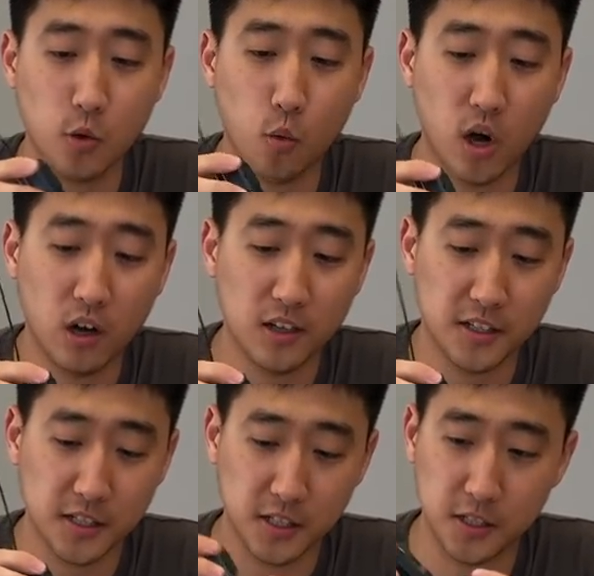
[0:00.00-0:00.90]
wireless
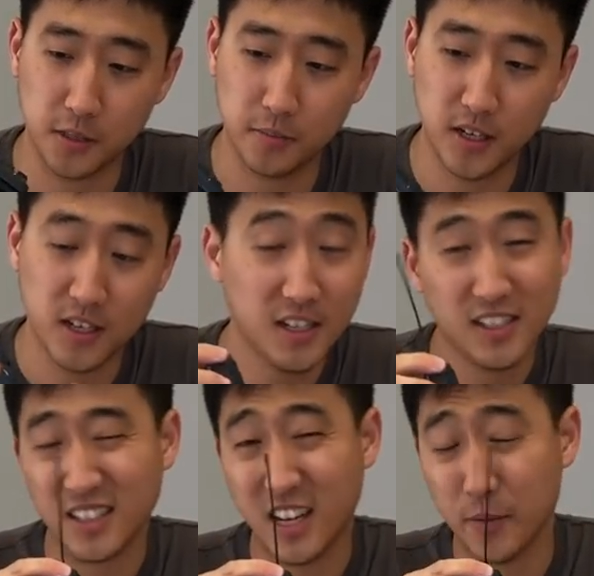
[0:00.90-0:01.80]
system.
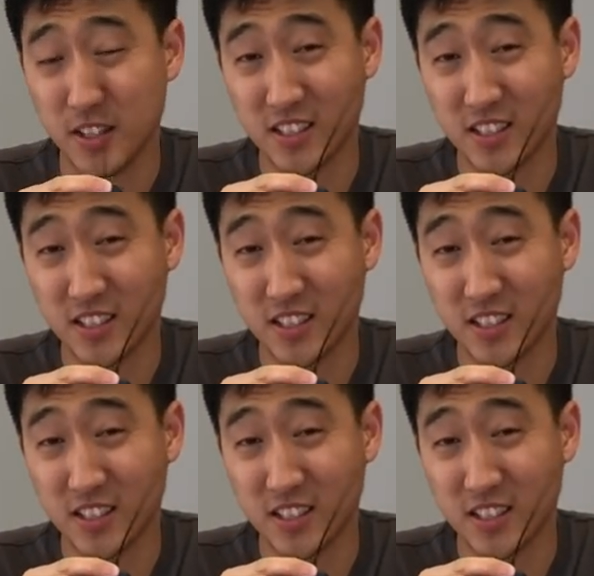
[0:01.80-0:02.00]
I mean,